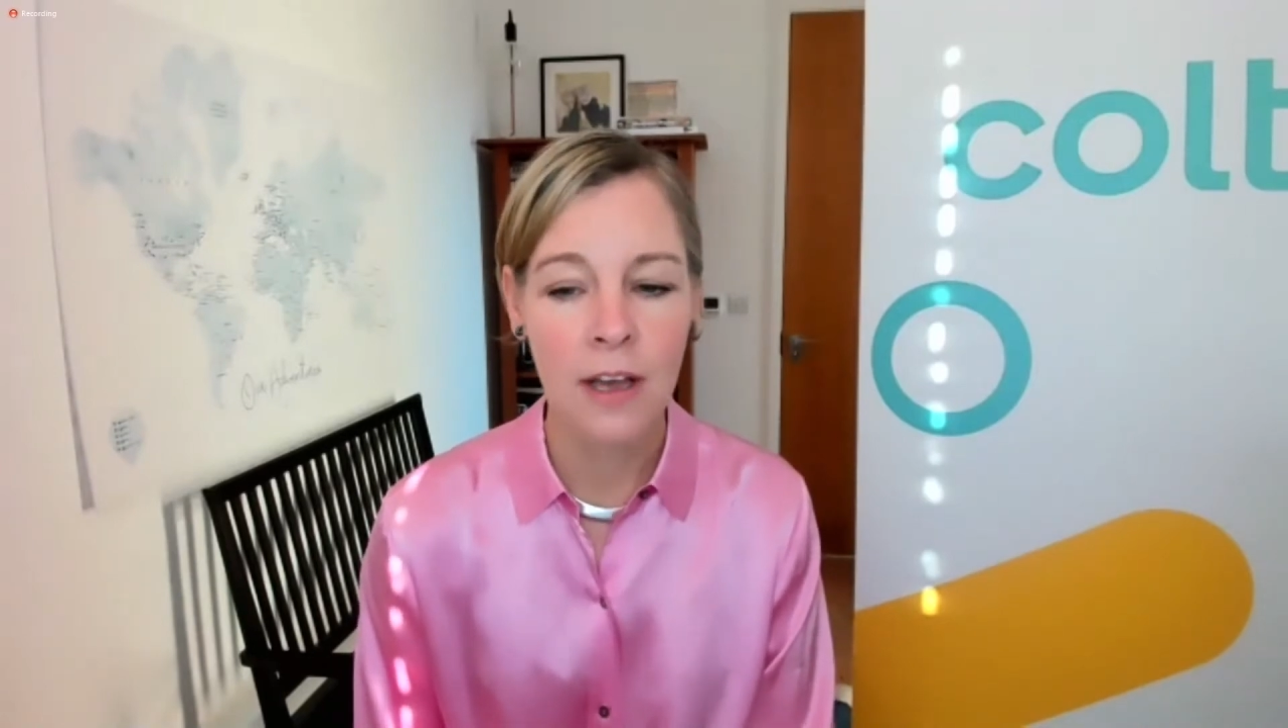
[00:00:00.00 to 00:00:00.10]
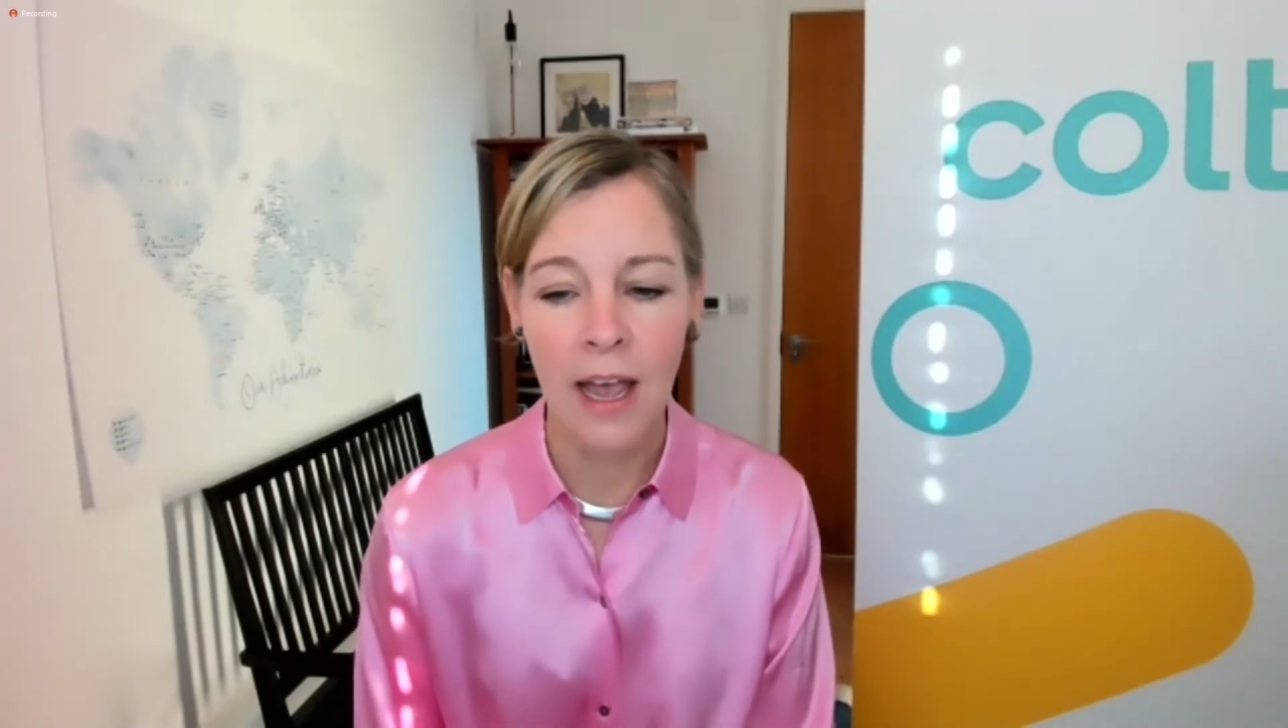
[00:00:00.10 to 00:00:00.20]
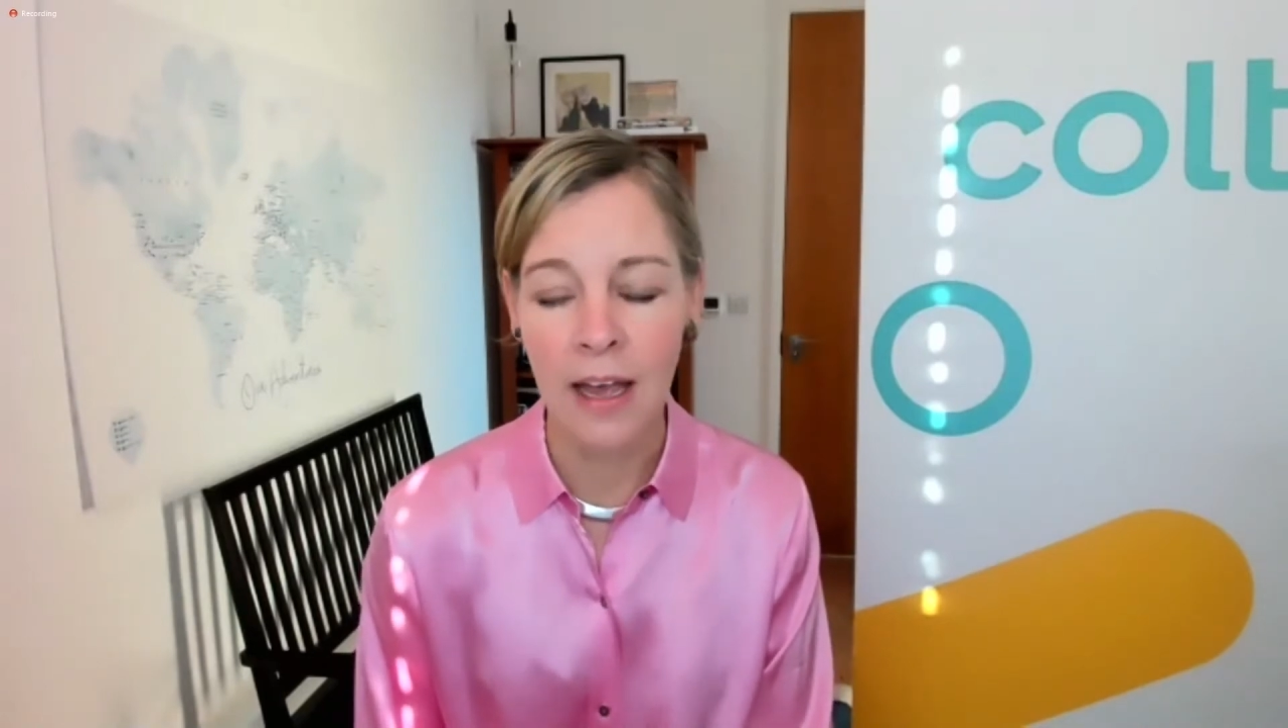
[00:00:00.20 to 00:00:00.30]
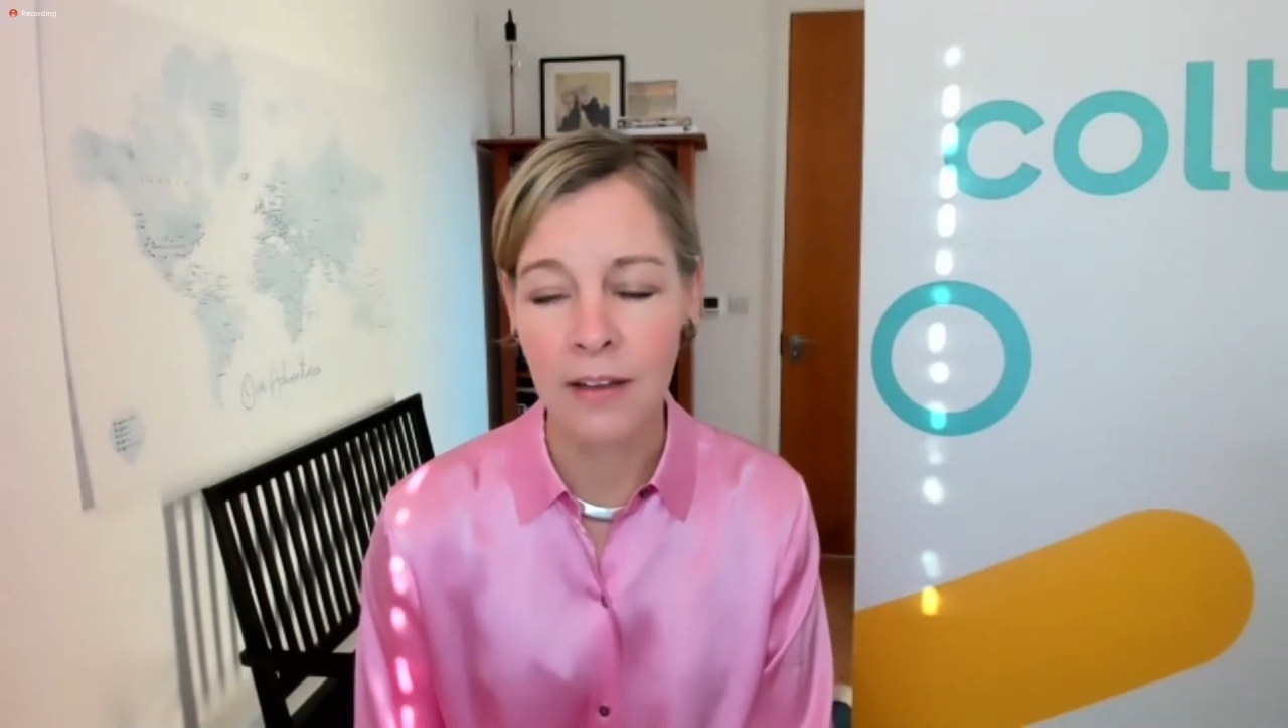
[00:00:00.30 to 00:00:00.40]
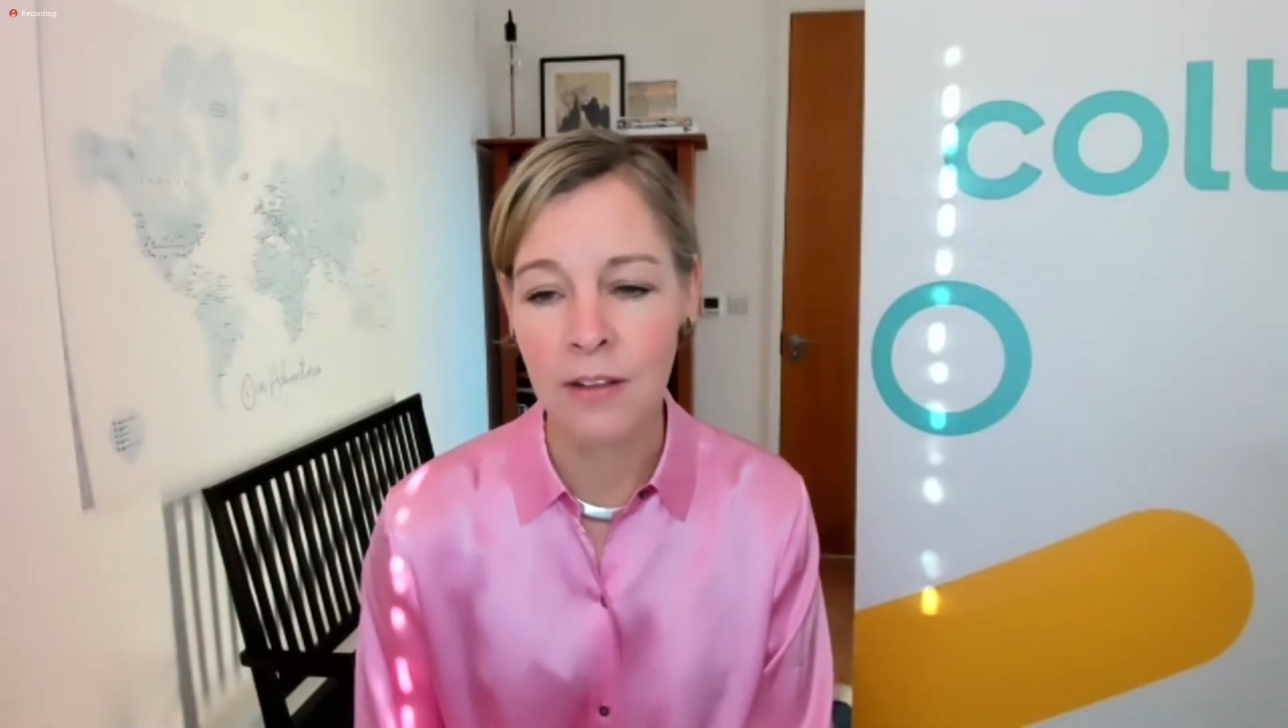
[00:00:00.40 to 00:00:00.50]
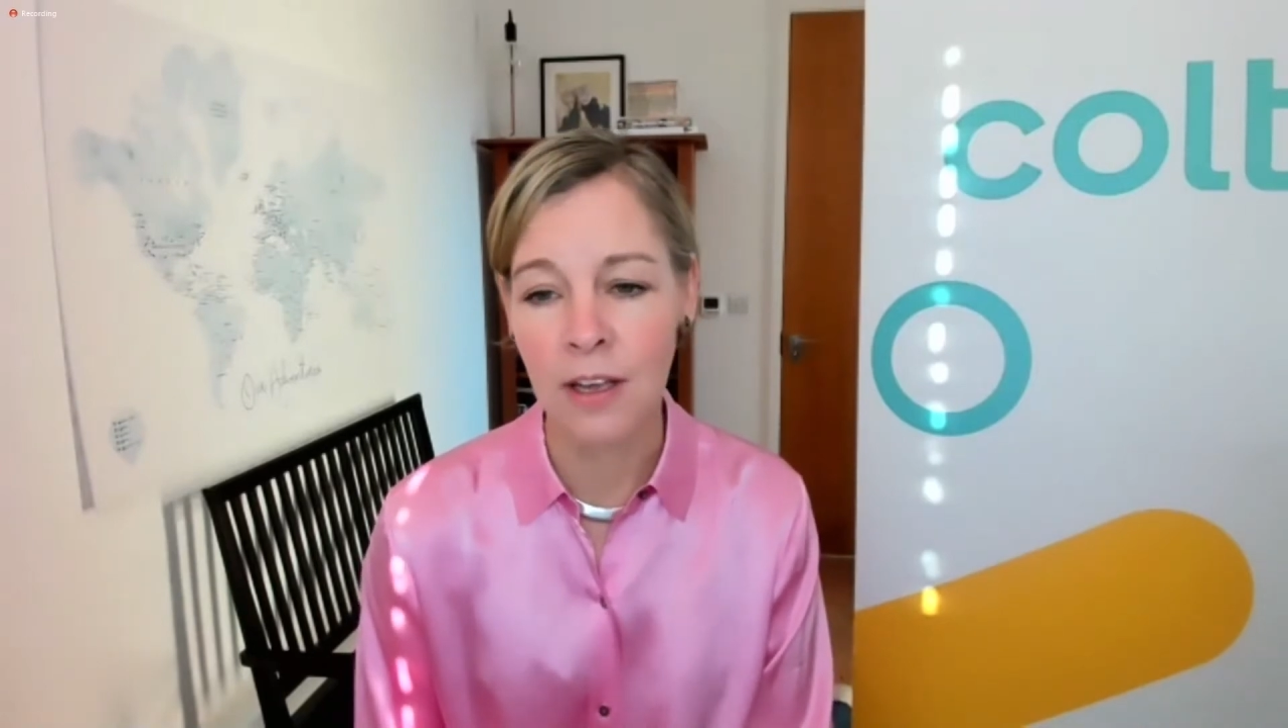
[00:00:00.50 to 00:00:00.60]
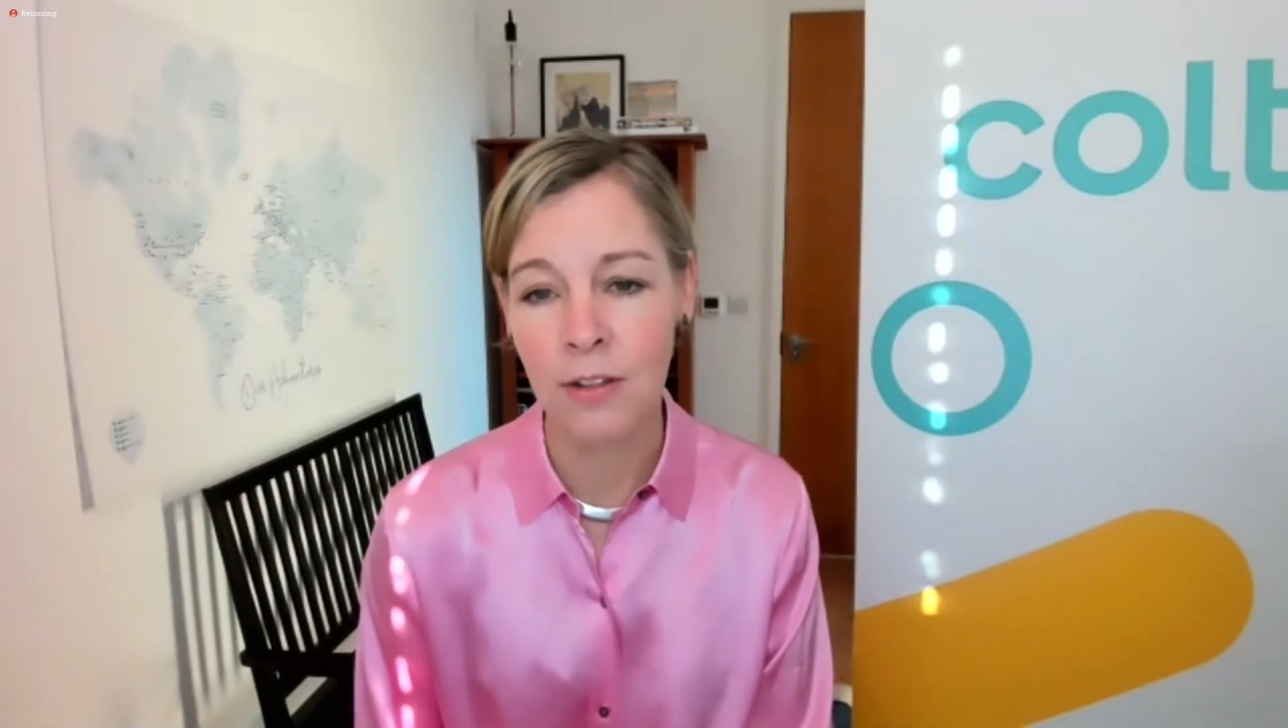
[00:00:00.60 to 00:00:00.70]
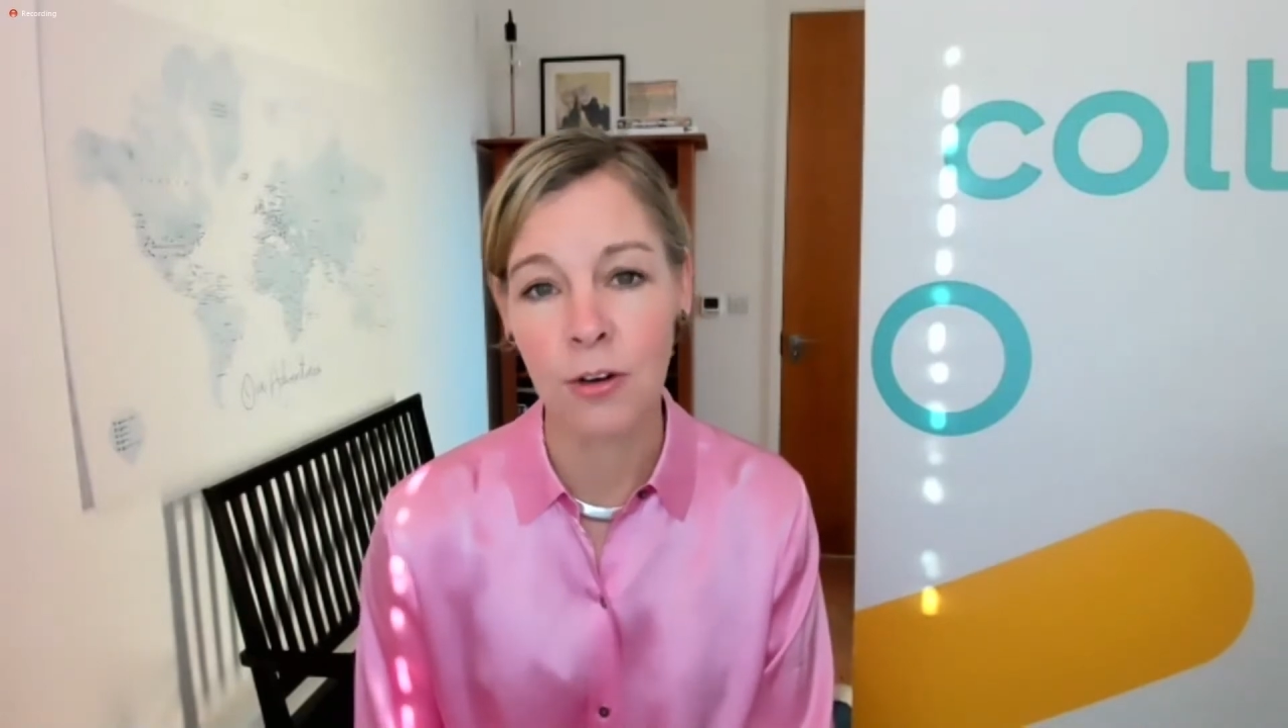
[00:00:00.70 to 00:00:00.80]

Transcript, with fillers: and the other